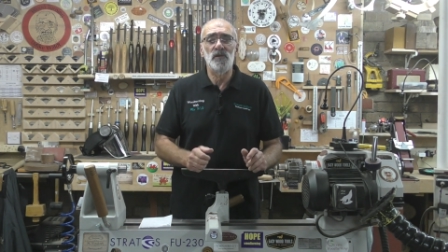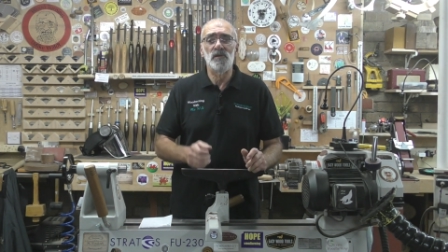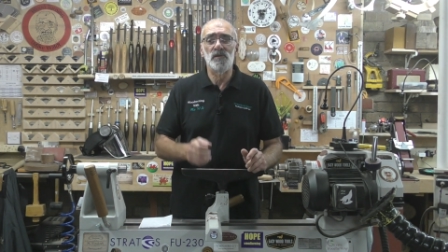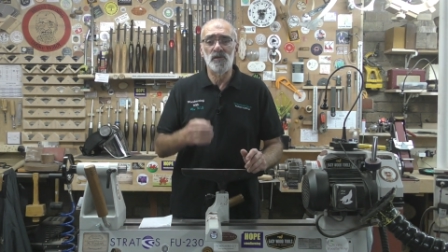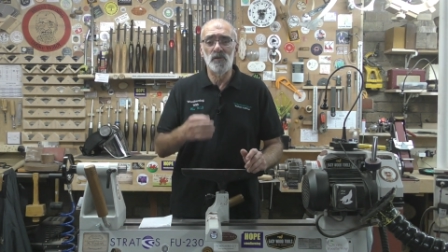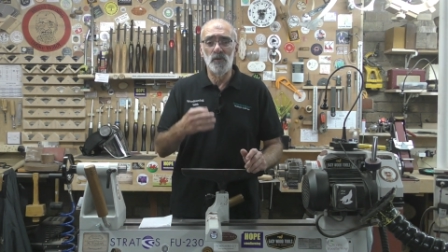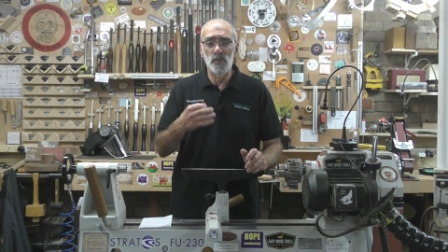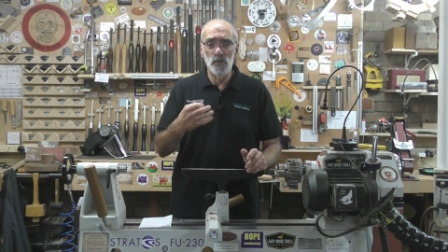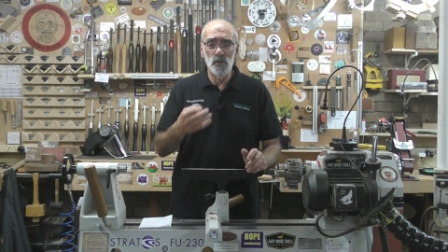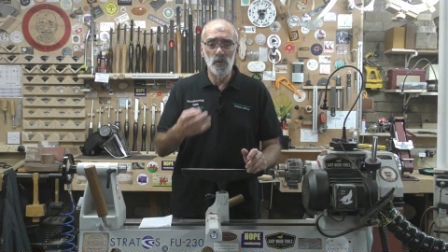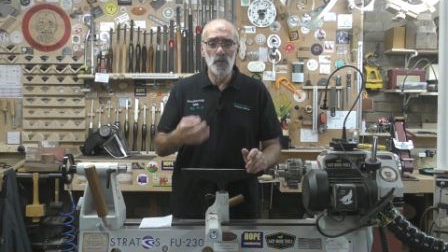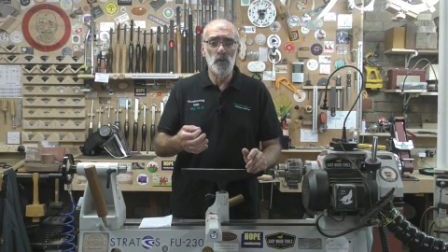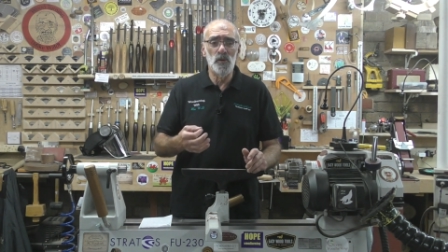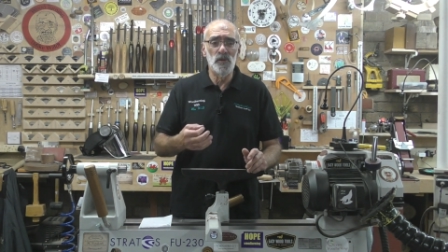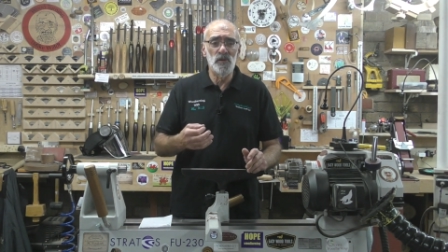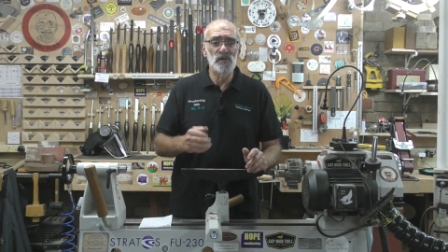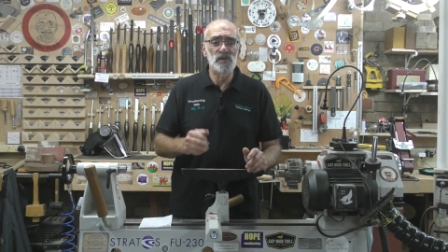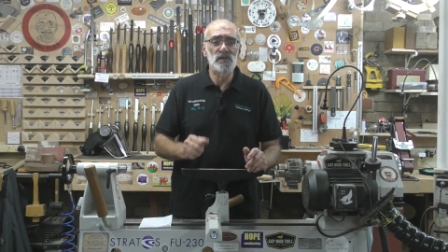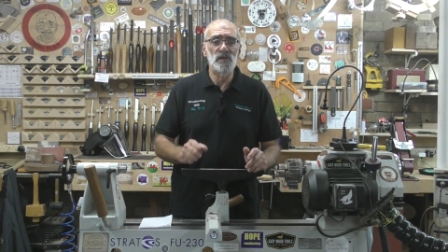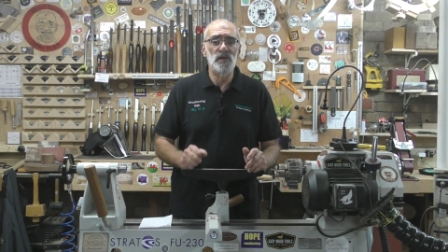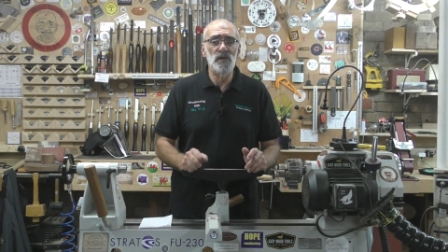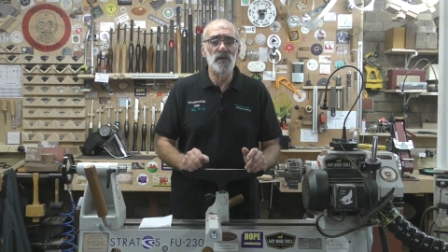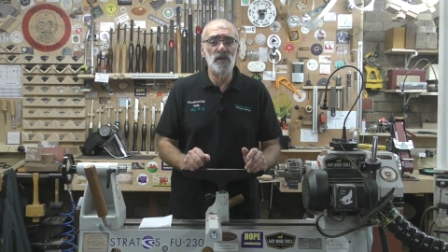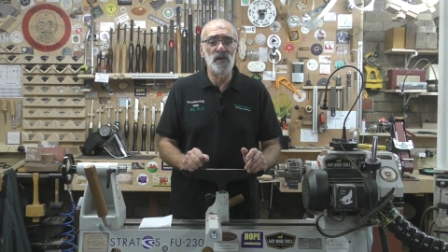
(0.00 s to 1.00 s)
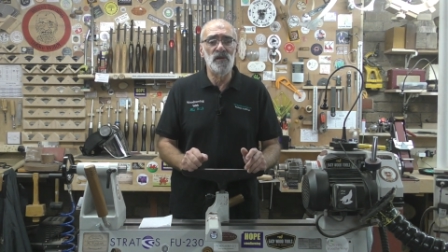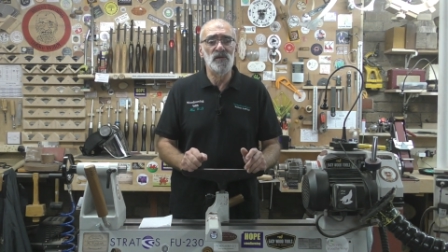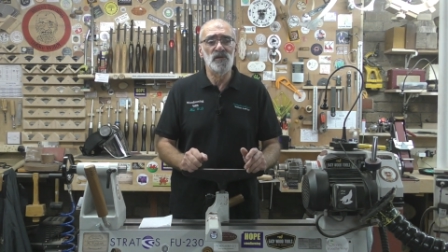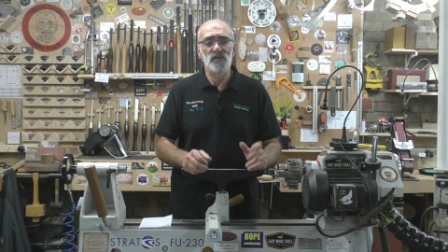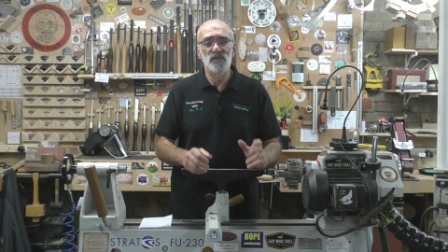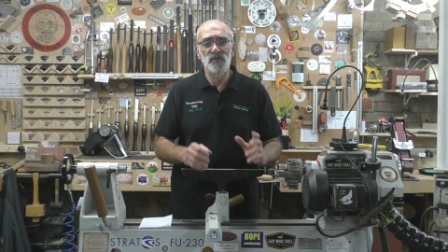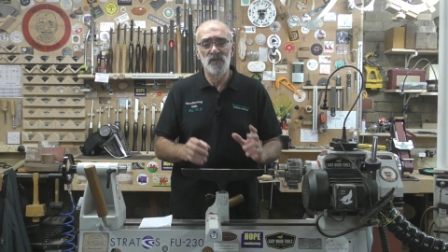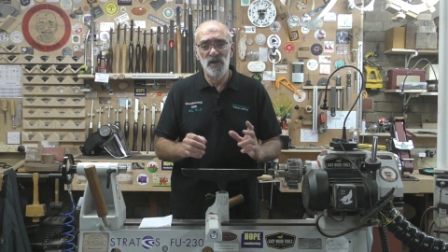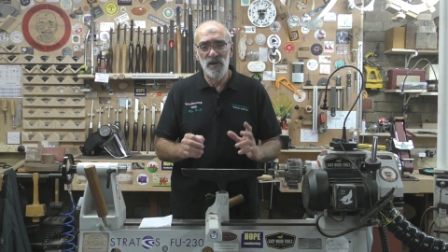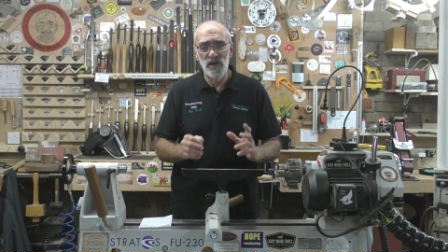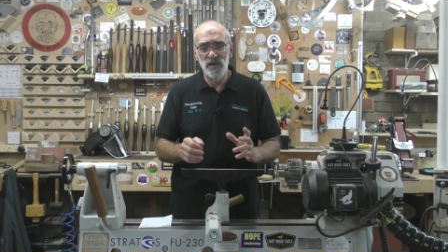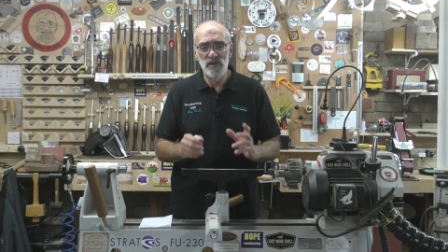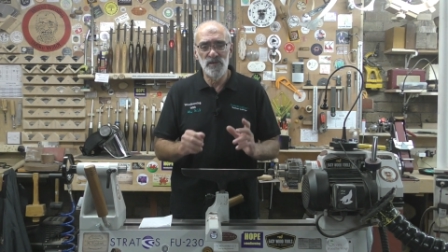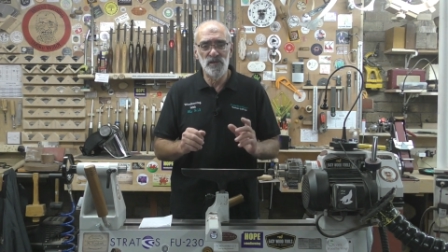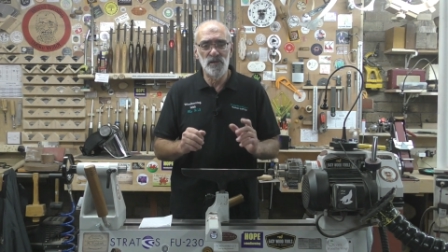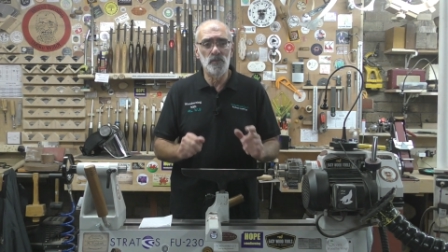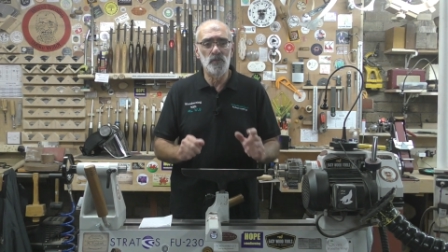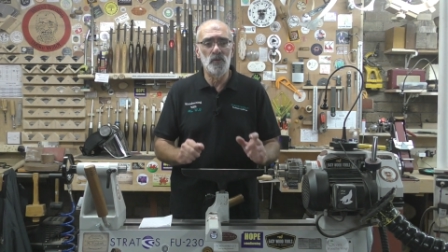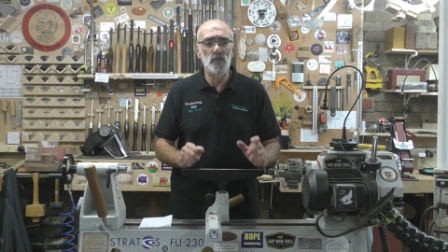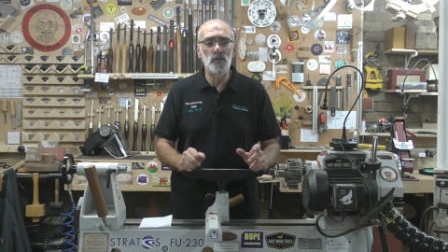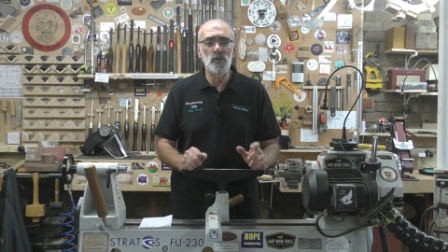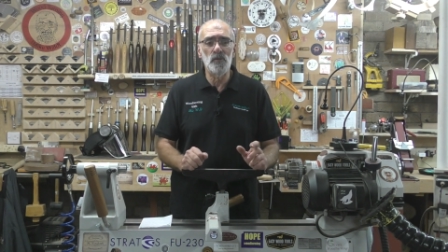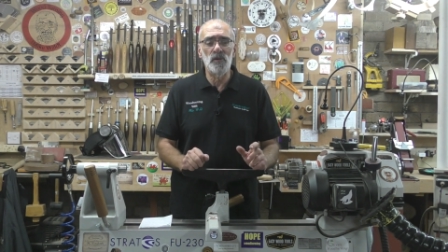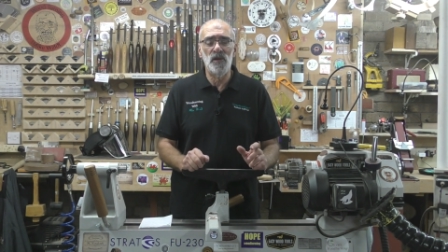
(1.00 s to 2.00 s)
It's good quality, it's
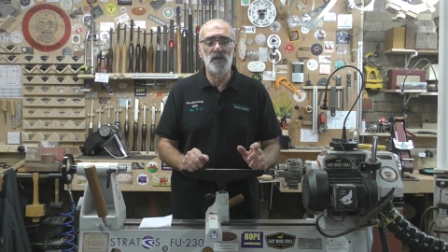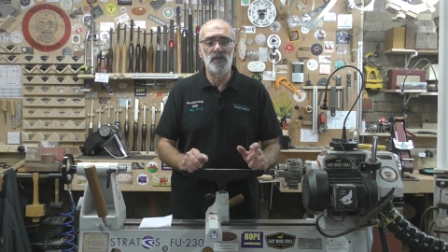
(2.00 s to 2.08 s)
flexible,